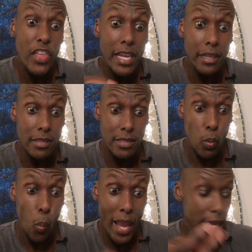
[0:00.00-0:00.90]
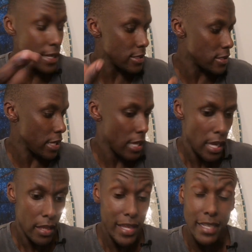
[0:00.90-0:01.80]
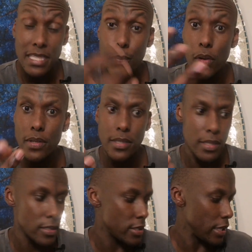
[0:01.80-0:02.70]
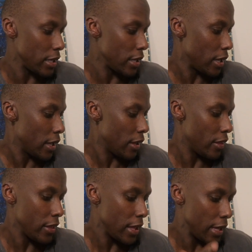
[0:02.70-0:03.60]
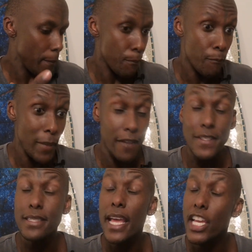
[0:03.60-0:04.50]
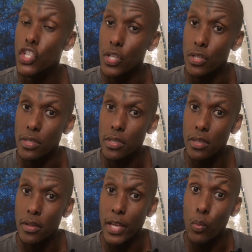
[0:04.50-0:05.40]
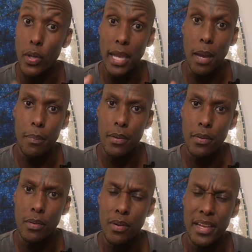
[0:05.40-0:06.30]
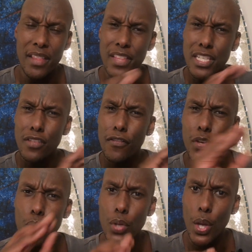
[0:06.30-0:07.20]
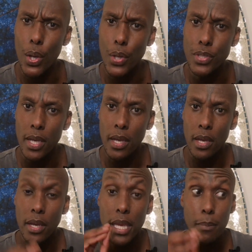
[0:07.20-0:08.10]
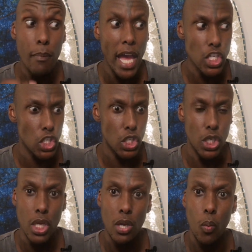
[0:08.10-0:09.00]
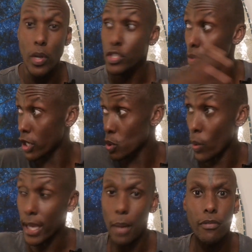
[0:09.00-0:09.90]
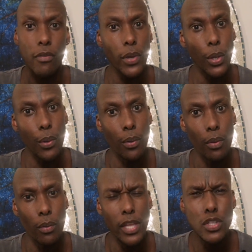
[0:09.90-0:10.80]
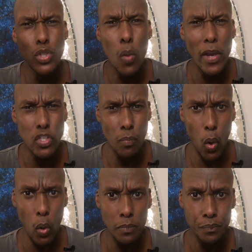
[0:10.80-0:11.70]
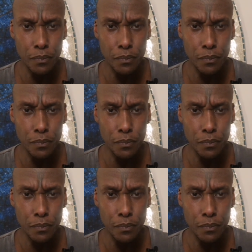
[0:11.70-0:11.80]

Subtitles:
things, the ways, the experiences, the manifestations that woke up in these few years. Imagine what's going to wake up for you. There's so much more.